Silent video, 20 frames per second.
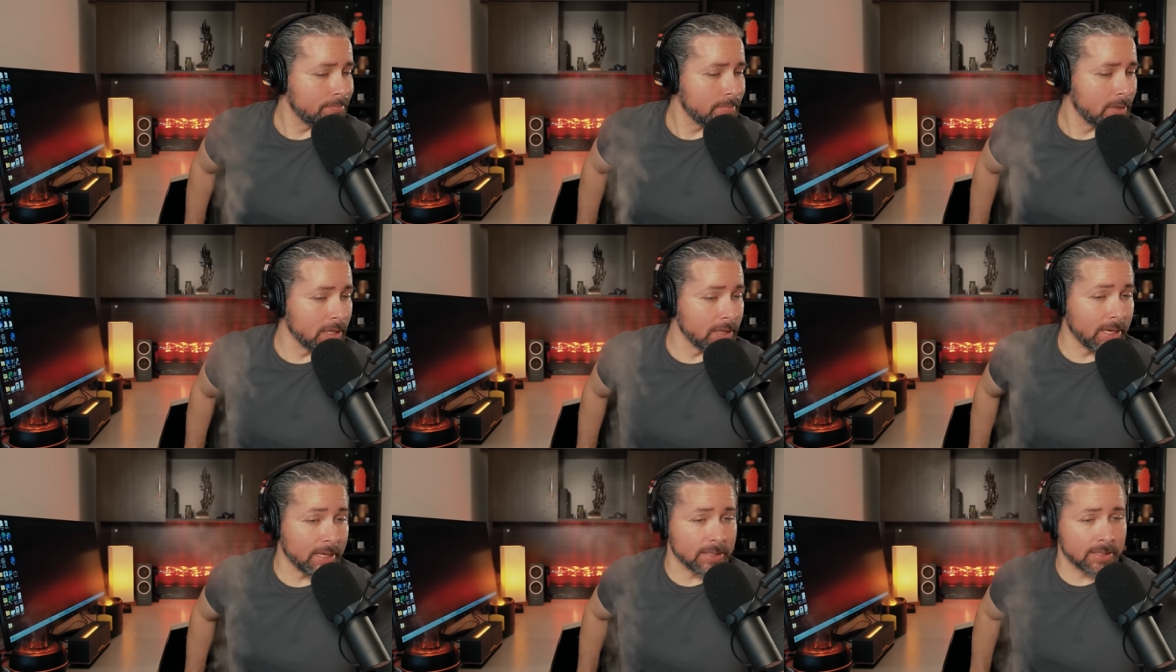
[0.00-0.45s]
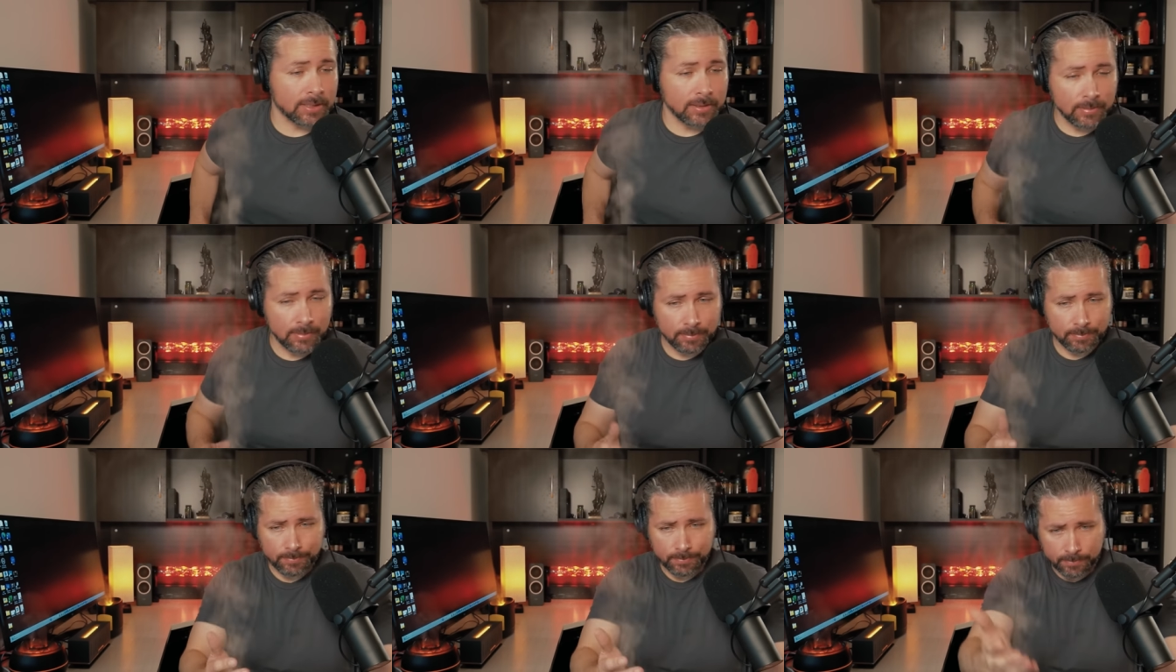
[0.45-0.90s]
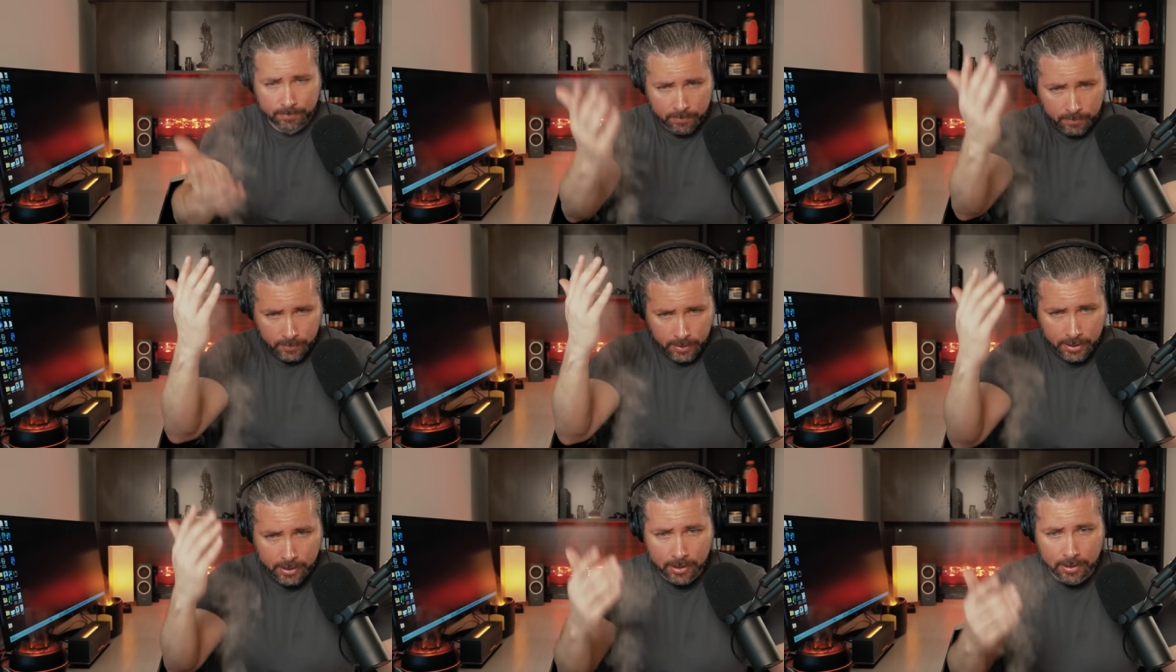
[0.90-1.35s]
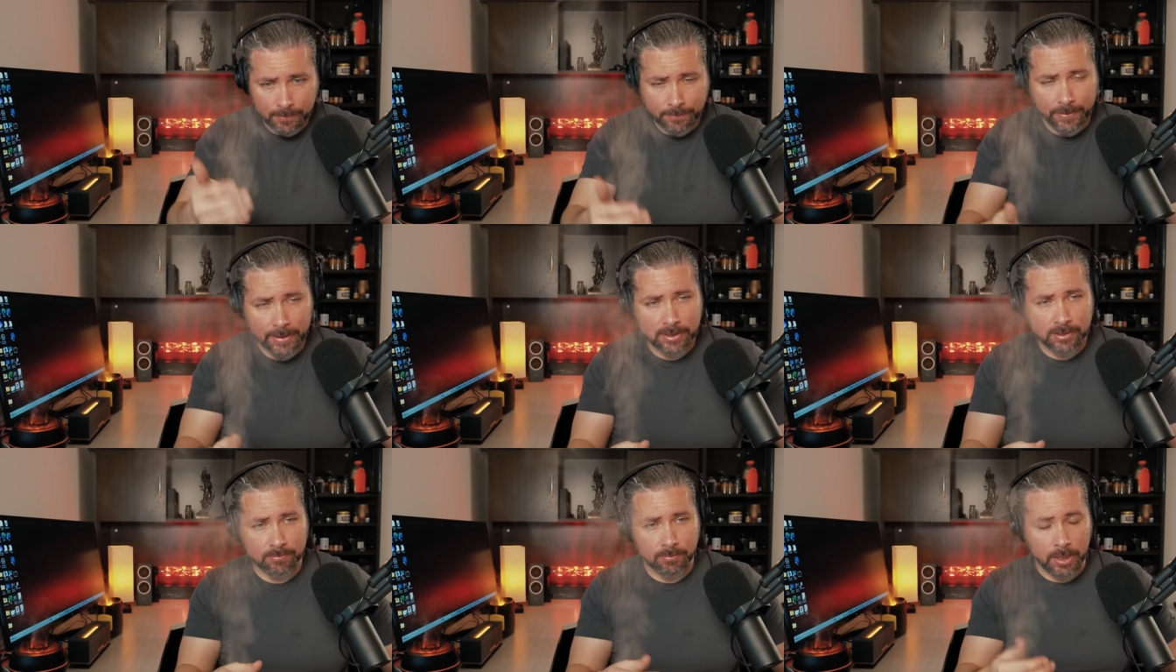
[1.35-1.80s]
Unless in the
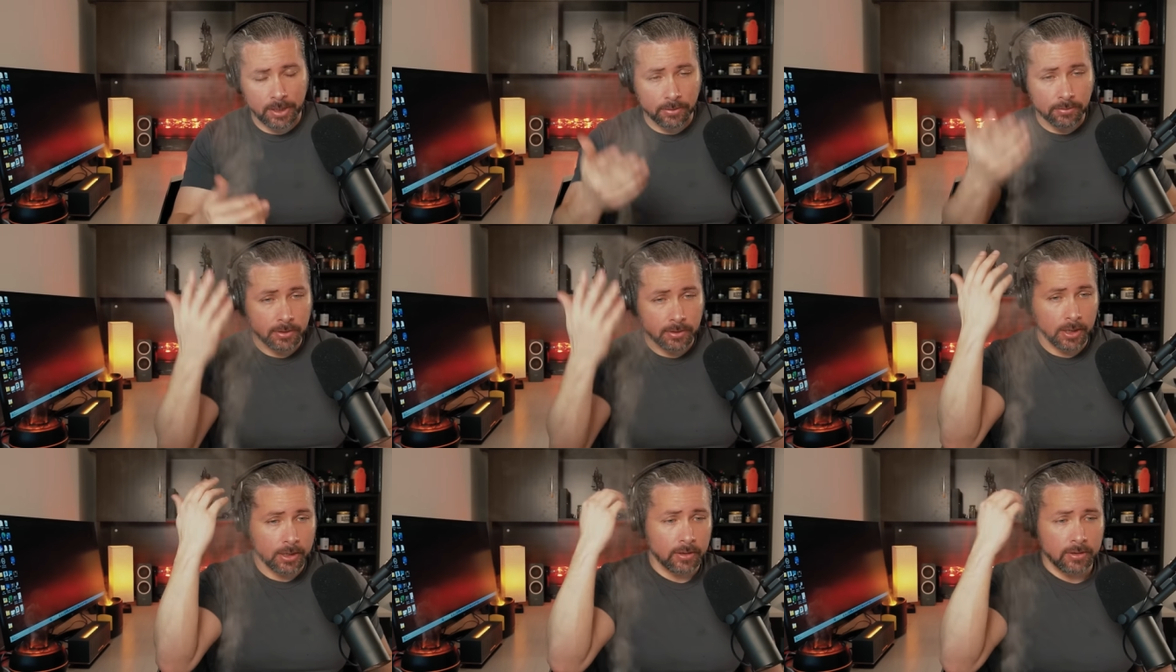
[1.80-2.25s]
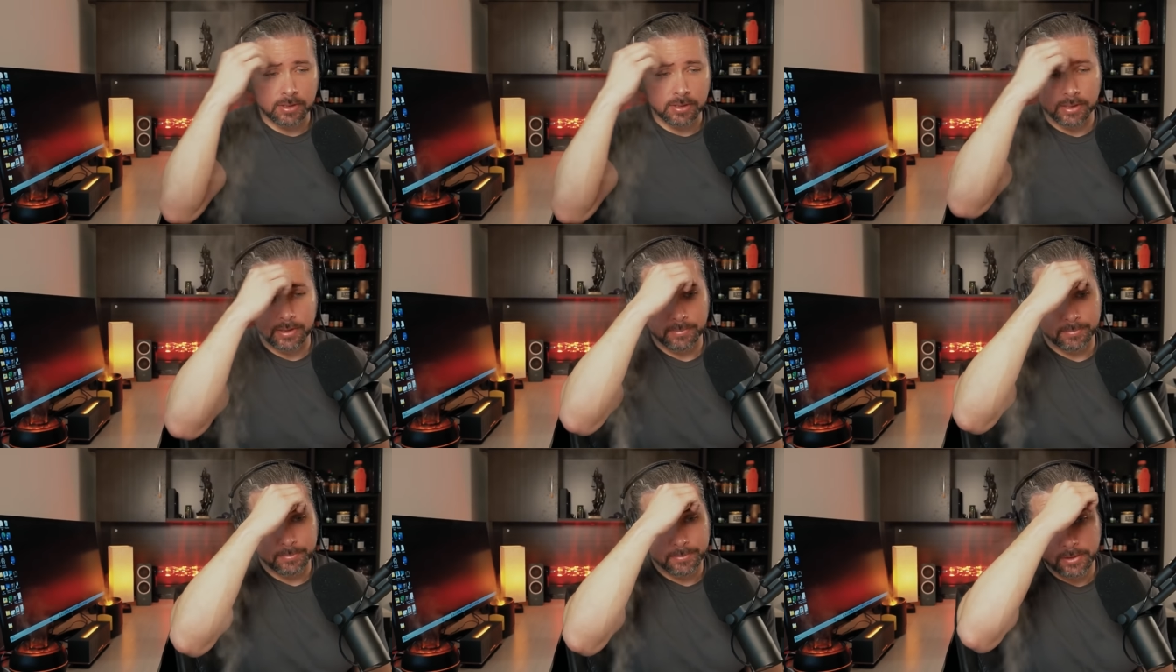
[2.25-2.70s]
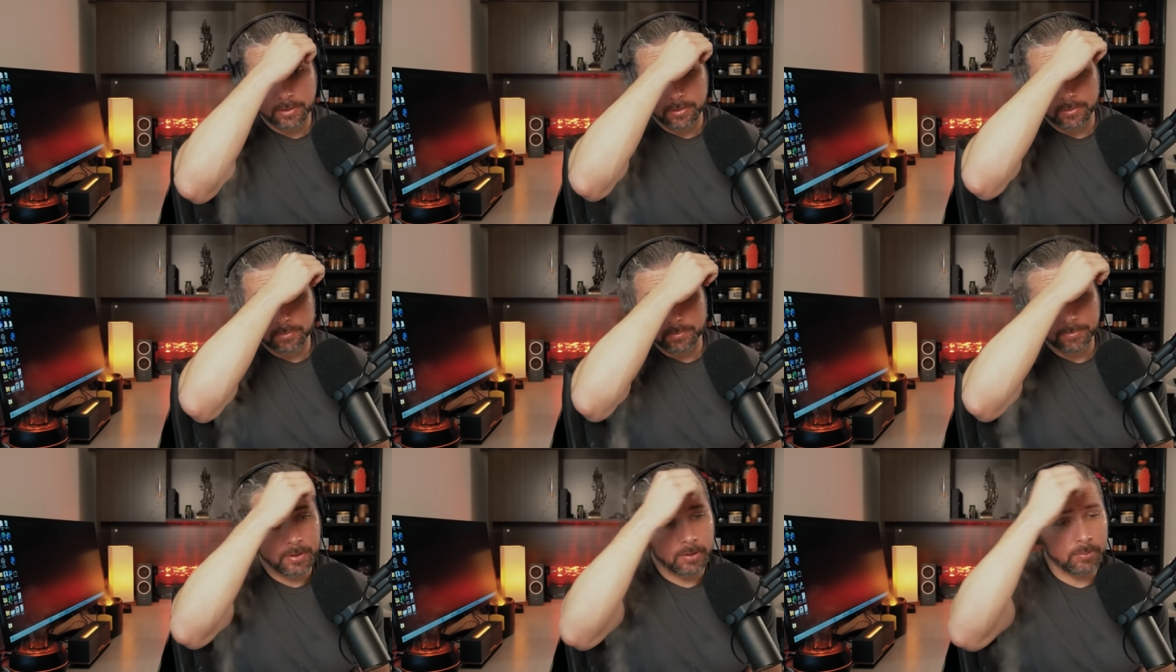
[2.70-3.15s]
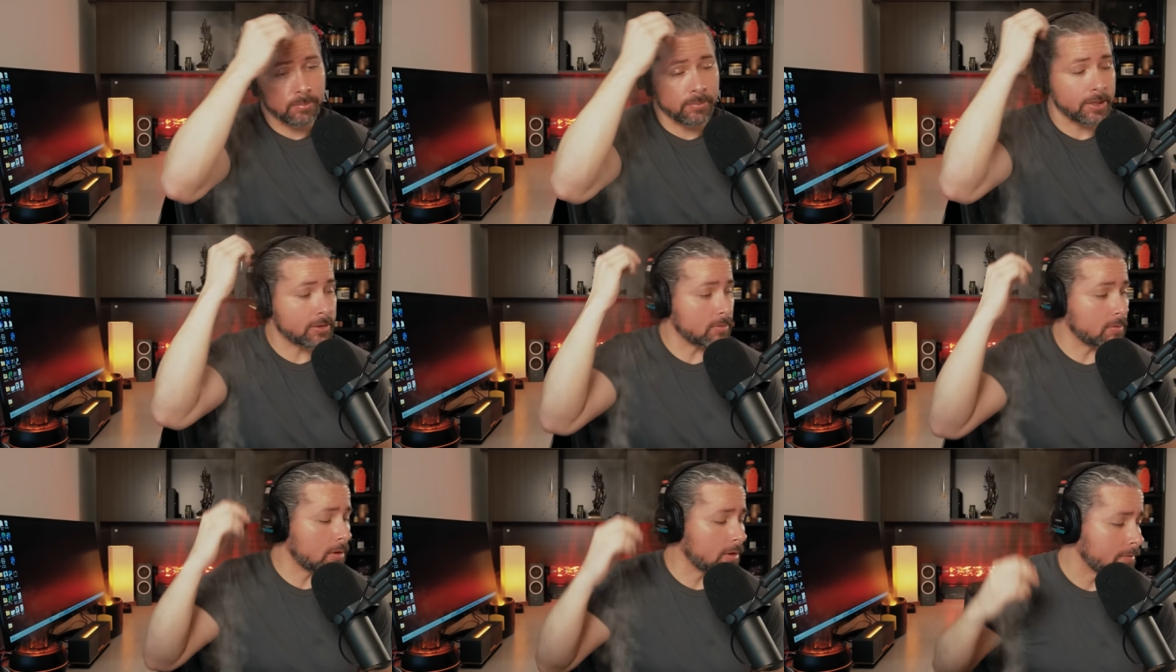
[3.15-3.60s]
defense of my own daughters, then, you know, all
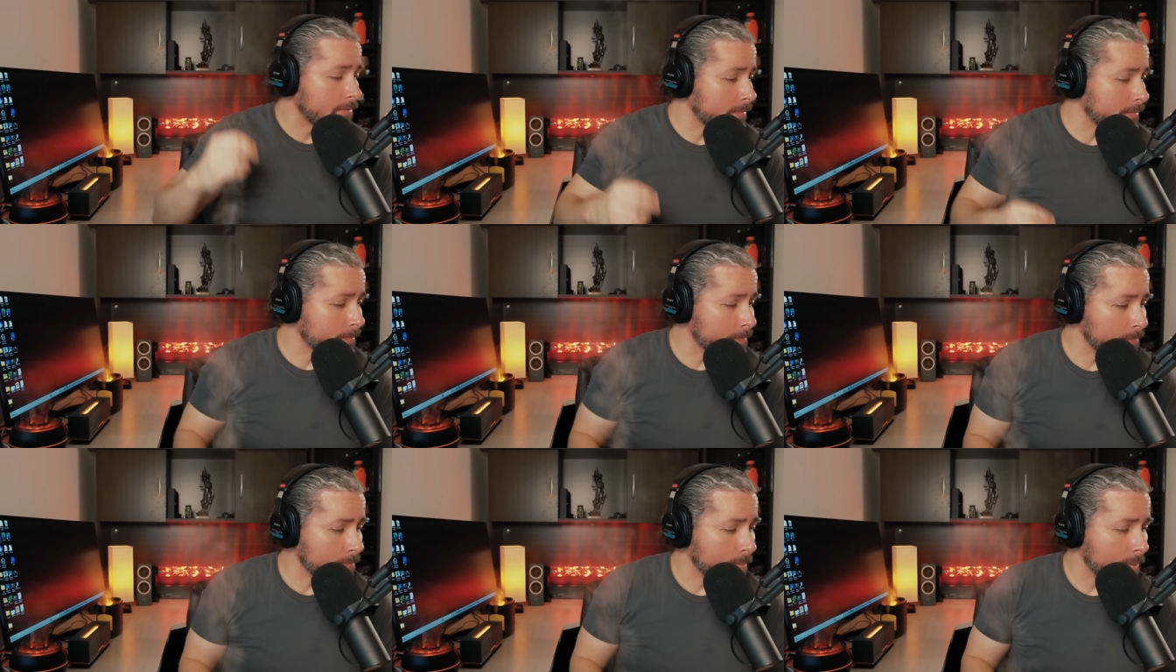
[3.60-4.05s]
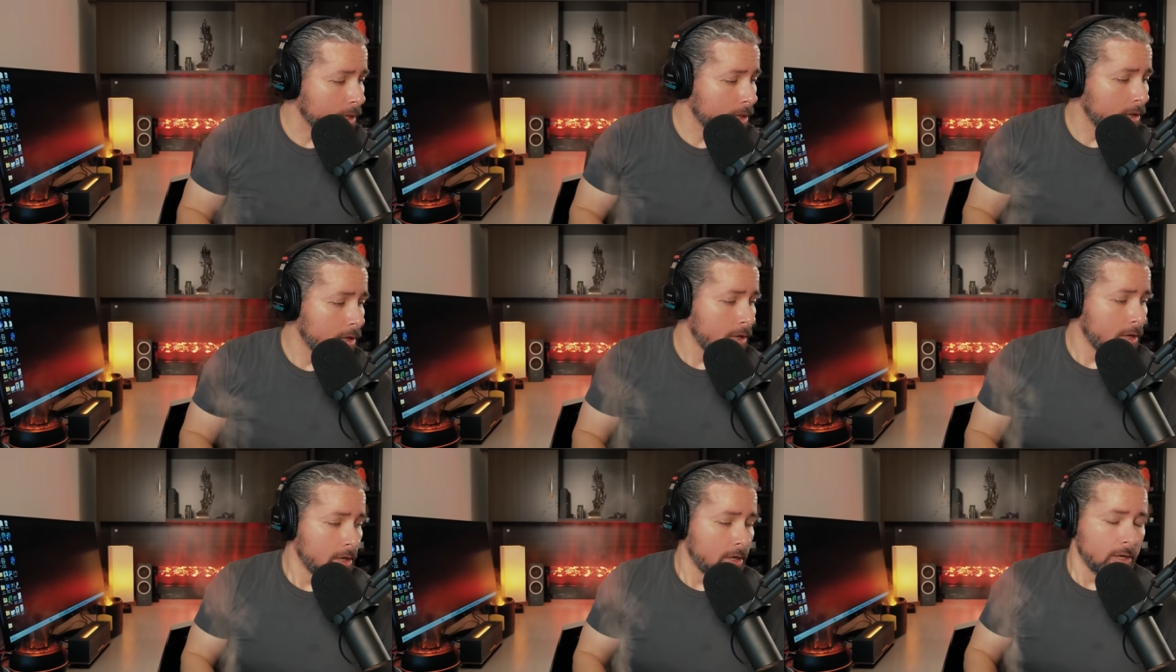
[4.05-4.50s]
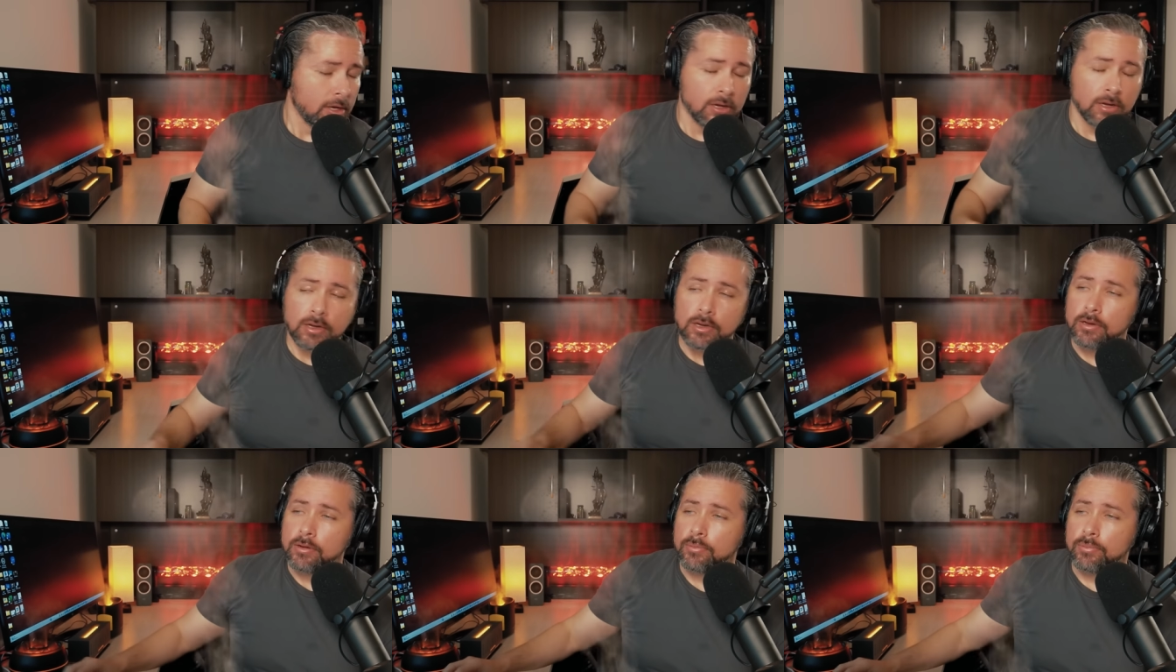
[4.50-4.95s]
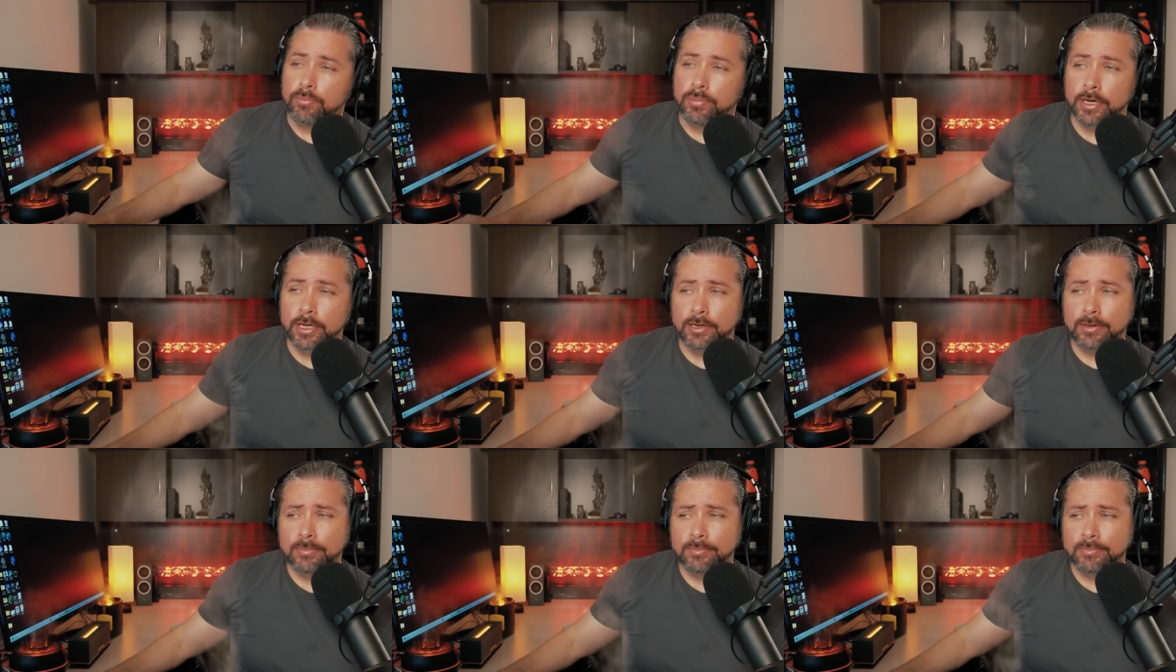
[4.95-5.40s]
bets are off. But